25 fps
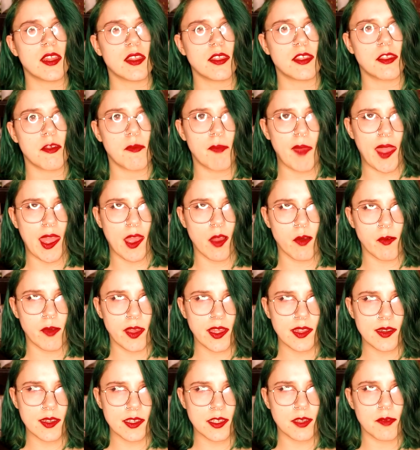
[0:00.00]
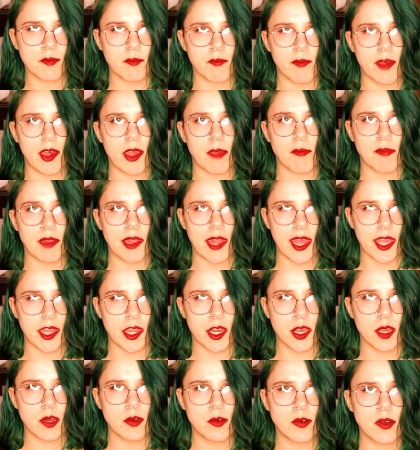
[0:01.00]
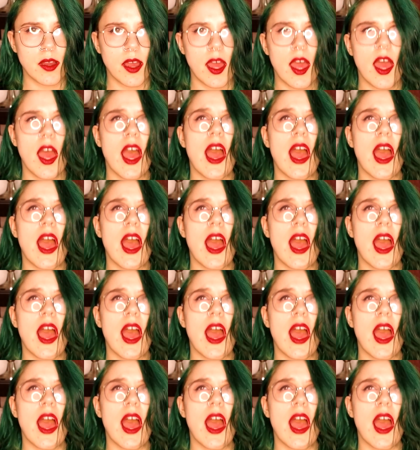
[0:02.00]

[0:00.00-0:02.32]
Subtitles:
The Banquet by Plato.